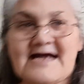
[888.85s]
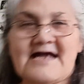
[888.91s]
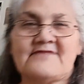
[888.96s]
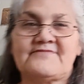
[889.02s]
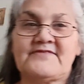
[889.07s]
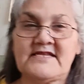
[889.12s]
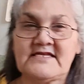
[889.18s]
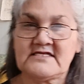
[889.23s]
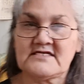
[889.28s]
I
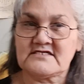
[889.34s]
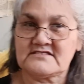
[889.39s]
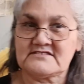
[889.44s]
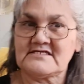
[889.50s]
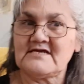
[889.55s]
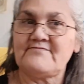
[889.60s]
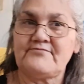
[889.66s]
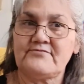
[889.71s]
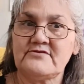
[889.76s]
think
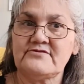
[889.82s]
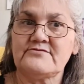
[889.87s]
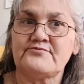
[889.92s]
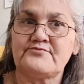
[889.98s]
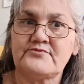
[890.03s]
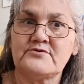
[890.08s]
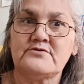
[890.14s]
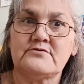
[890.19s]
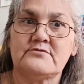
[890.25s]
except for the
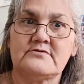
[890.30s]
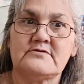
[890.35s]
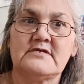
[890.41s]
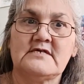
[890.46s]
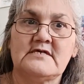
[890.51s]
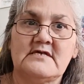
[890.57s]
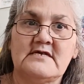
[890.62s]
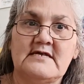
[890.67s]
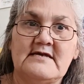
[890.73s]
food
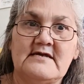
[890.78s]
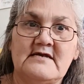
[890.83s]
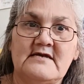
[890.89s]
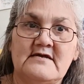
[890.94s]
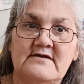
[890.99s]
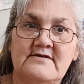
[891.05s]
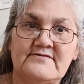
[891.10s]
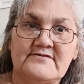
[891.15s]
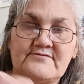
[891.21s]

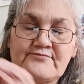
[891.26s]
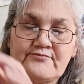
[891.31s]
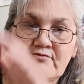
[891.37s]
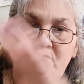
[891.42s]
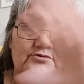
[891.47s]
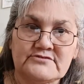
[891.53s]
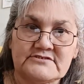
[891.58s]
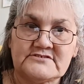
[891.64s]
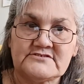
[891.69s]
in the
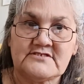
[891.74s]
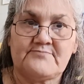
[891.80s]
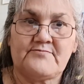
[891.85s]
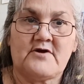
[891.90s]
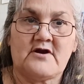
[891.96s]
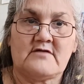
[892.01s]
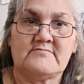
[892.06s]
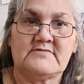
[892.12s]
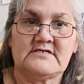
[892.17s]
frozen
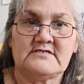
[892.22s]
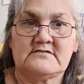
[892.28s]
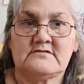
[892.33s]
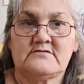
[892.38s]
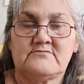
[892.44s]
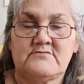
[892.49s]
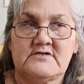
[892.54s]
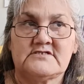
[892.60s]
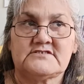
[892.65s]
department,
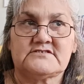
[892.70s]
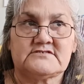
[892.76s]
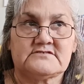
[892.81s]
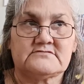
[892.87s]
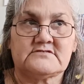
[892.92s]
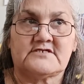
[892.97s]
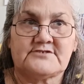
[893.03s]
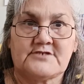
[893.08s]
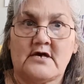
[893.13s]

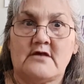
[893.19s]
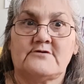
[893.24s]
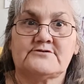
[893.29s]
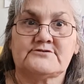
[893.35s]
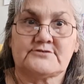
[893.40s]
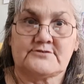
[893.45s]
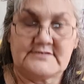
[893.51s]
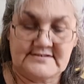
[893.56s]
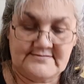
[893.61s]
was
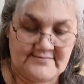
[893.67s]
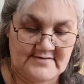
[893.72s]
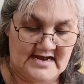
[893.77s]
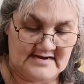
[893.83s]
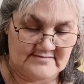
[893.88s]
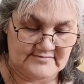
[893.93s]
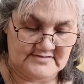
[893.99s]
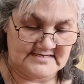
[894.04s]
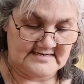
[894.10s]

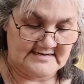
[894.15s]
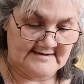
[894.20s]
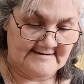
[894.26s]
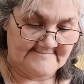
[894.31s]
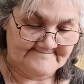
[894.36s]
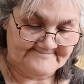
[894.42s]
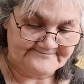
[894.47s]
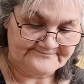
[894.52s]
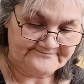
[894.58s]

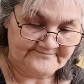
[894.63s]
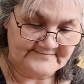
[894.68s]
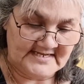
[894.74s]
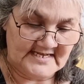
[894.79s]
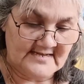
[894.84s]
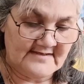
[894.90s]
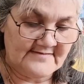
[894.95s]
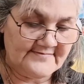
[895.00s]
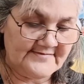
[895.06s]

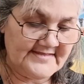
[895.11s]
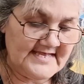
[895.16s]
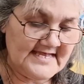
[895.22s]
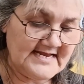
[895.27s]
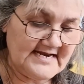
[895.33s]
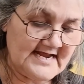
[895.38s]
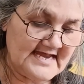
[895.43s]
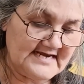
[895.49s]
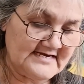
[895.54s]
$1.25.
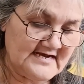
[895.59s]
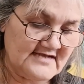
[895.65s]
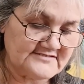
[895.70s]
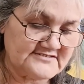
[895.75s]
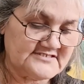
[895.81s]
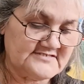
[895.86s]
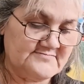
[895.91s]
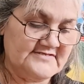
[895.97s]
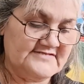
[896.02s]
Then I got
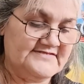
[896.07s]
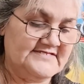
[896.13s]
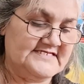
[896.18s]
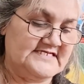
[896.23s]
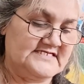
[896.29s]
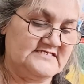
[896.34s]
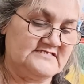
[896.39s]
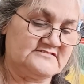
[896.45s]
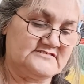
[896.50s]
some of
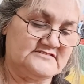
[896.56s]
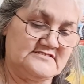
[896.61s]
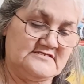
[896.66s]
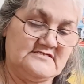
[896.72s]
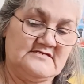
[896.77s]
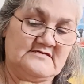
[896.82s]
these.